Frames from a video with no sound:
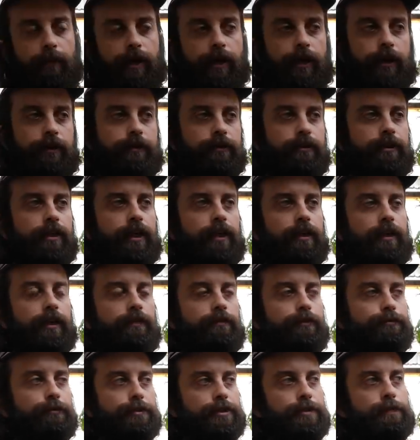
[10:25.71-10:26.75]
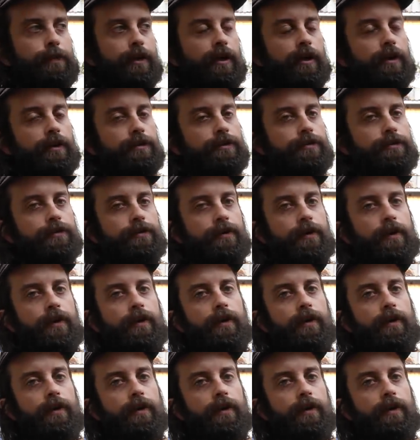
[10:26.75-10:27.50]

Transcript: My other gut level response